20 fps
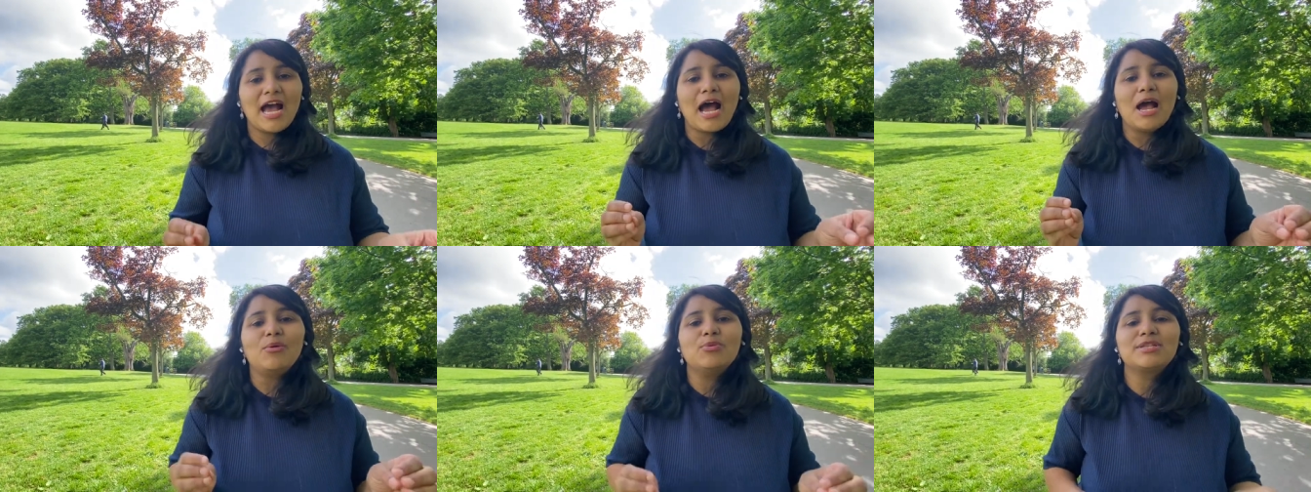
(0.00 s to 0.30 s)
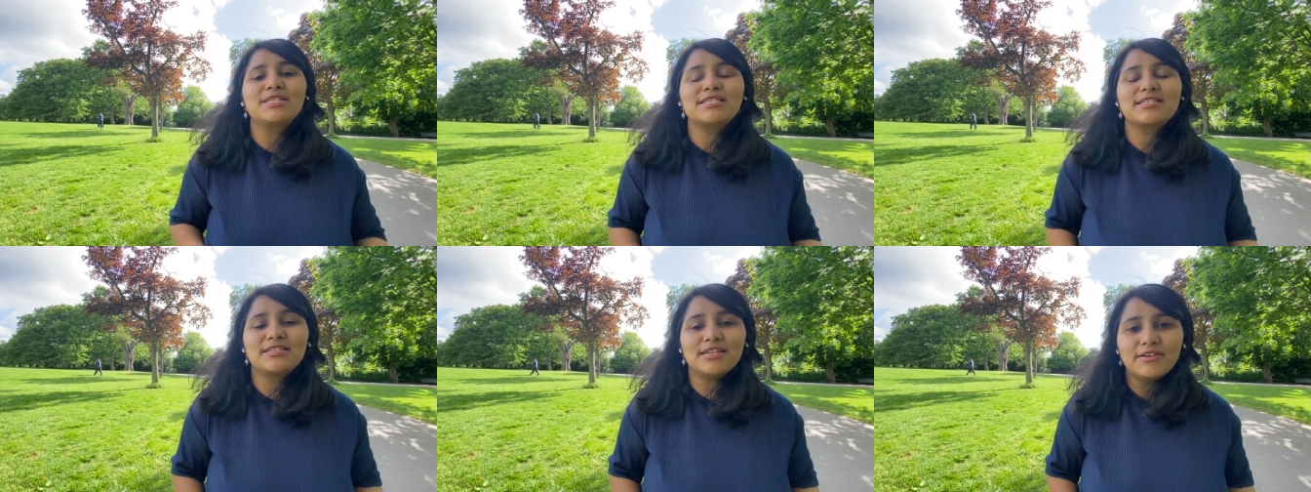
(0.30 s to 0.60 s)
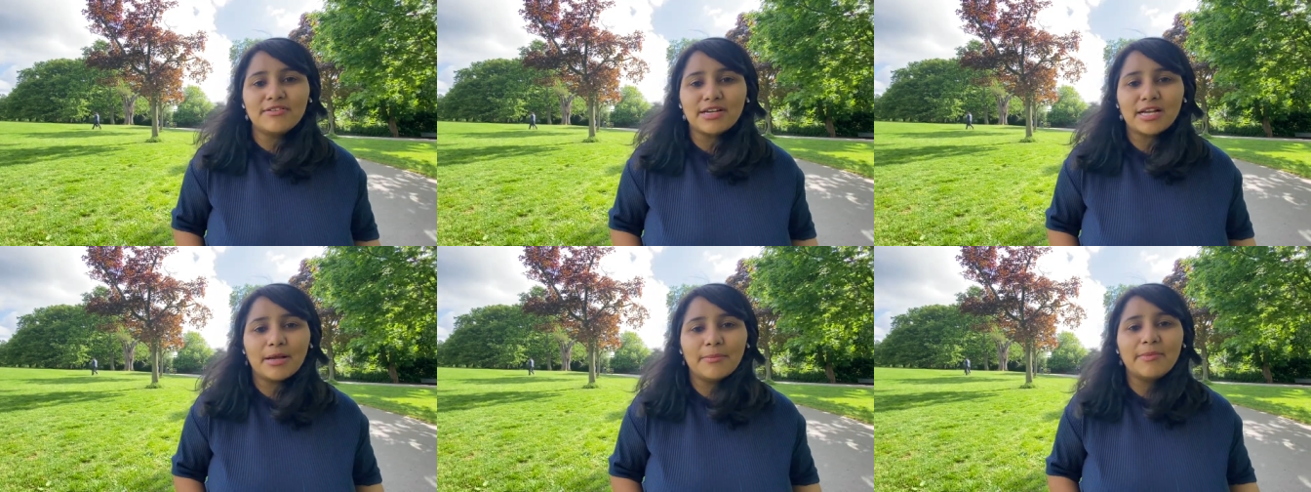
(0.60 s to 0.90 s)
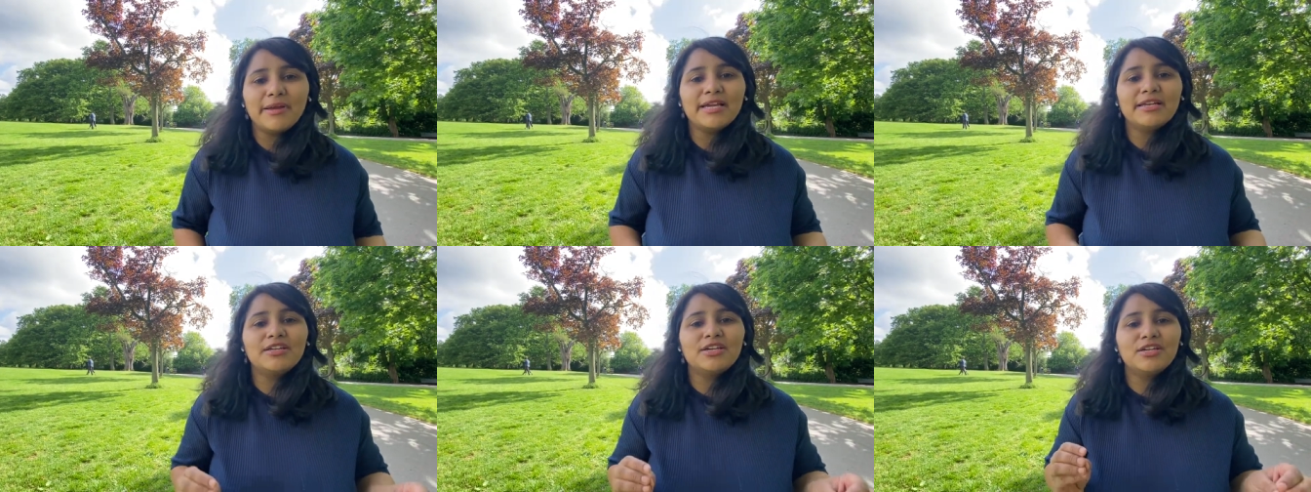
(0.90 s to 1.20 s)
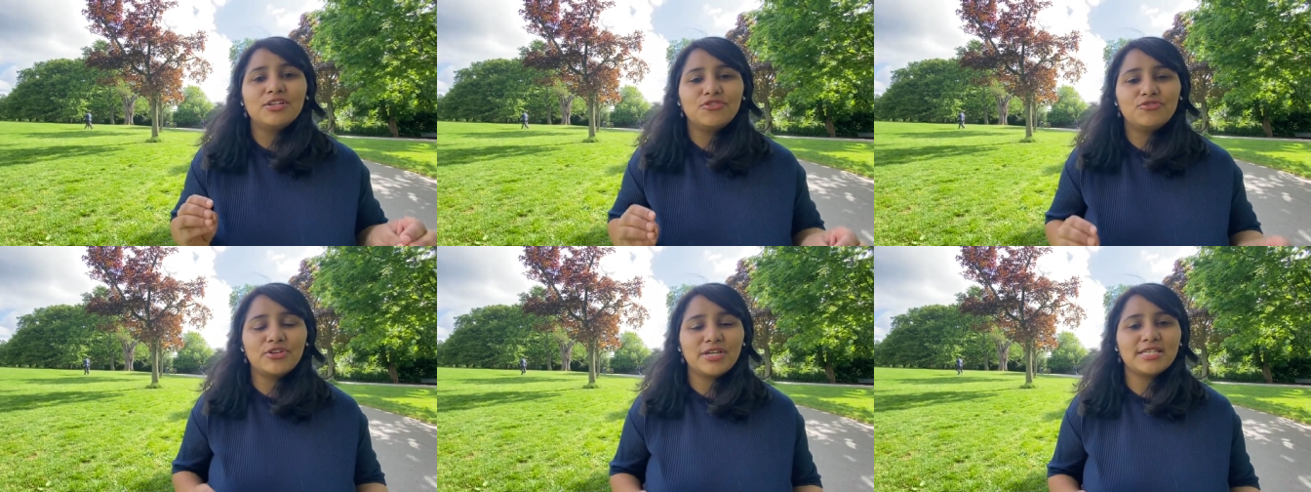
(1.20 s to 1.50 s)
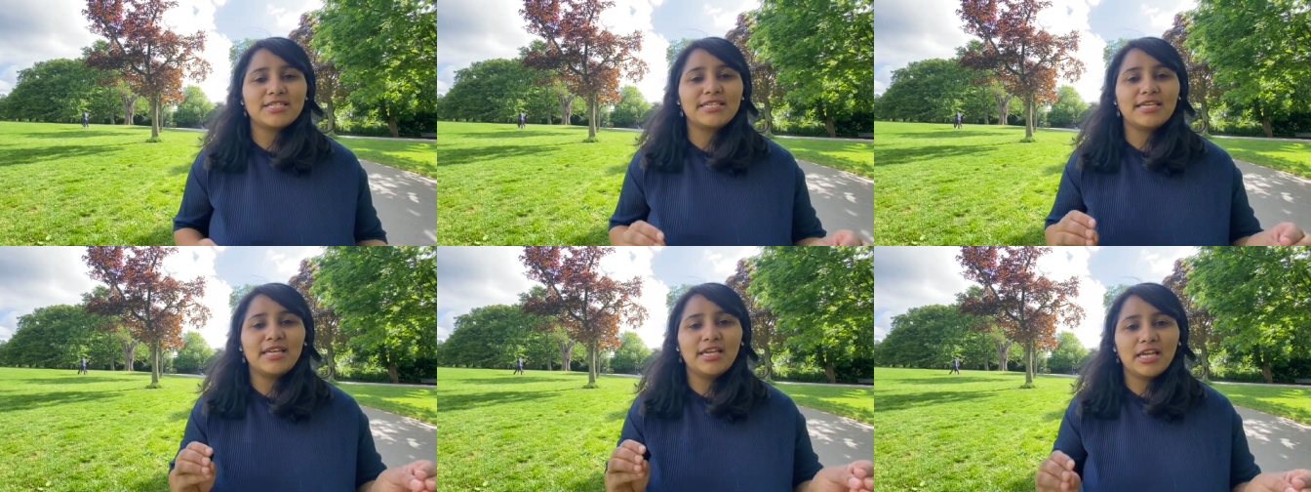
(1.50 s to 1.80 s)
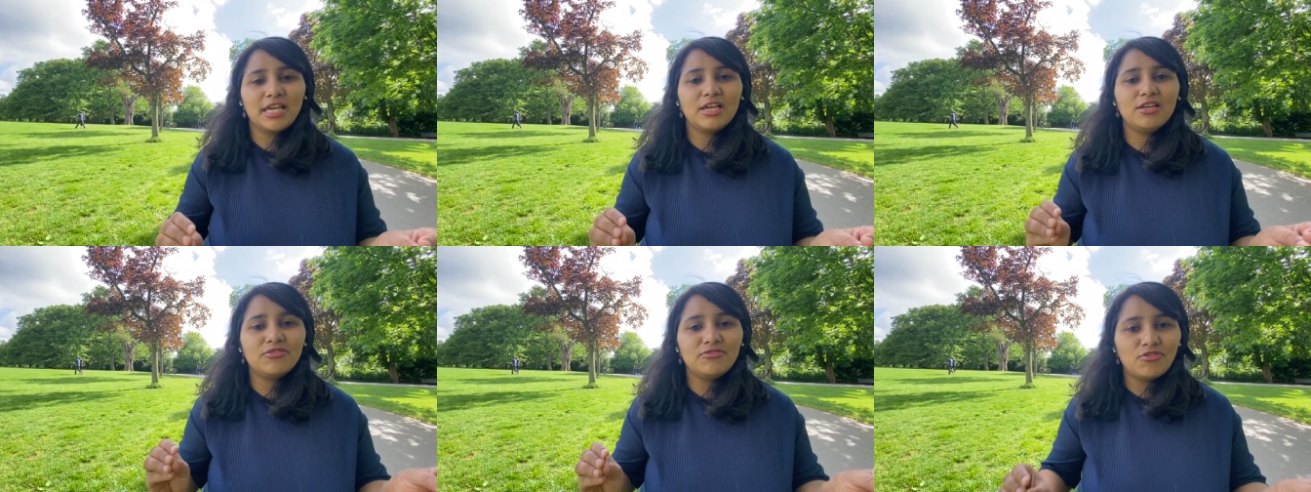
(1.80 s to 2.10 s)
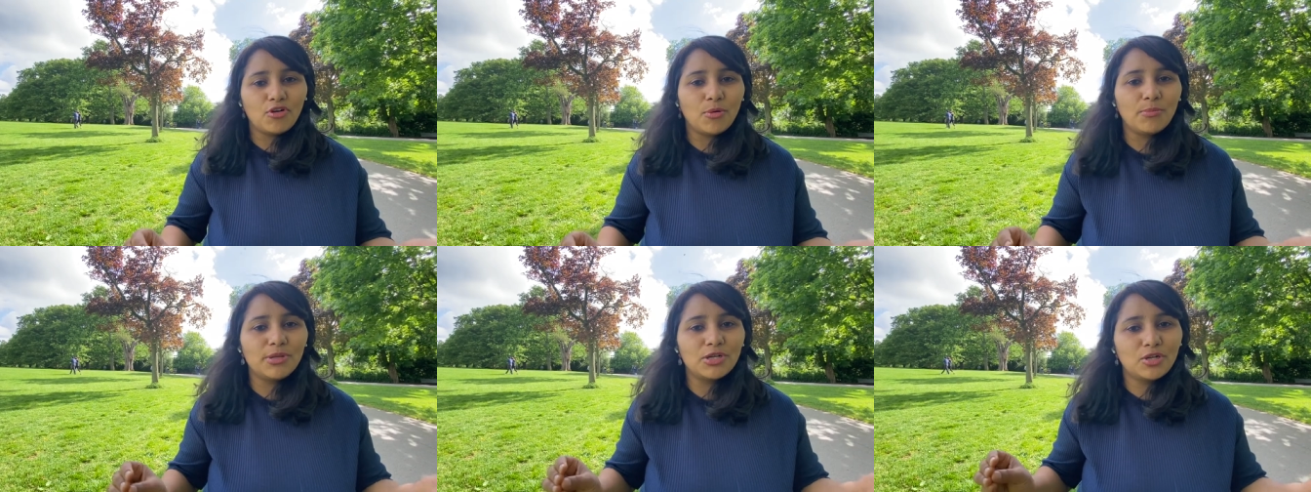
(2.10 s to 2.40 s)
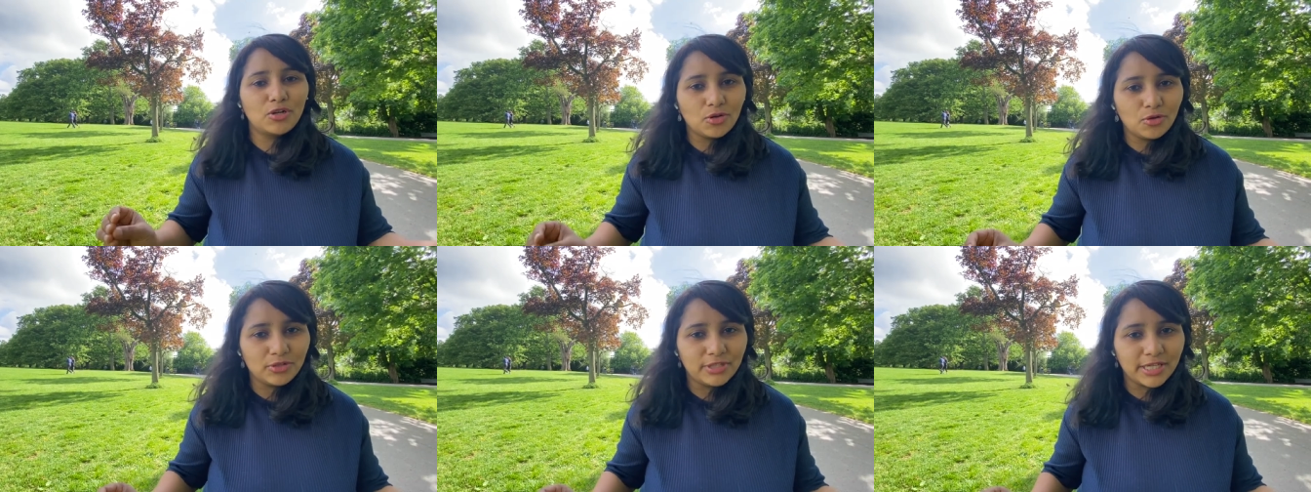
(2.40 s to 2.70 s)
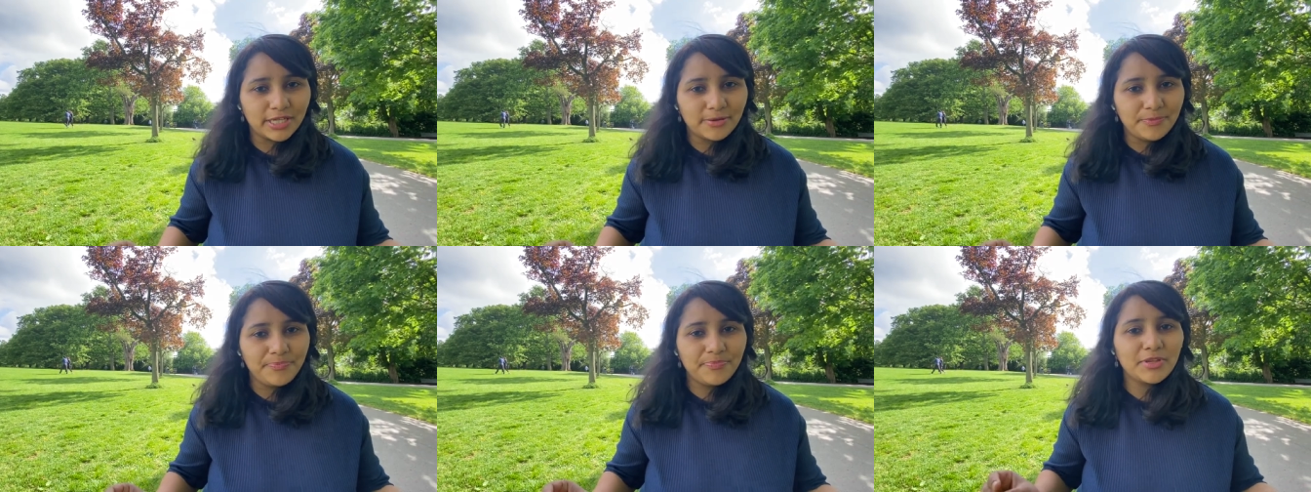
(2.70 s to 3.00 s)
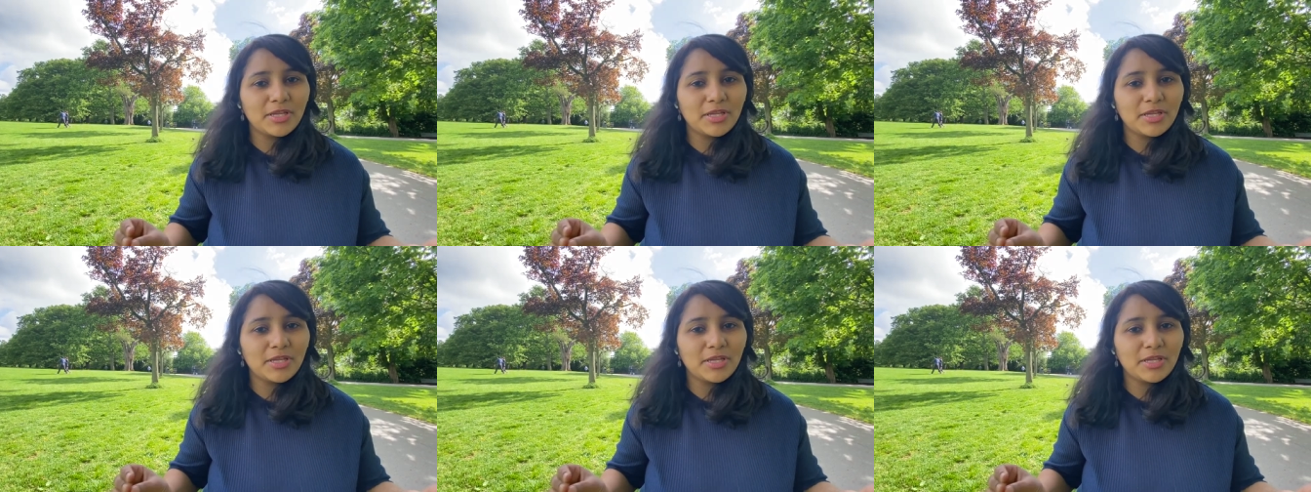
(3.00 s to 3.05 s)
I would still recommend dressing in formal clothing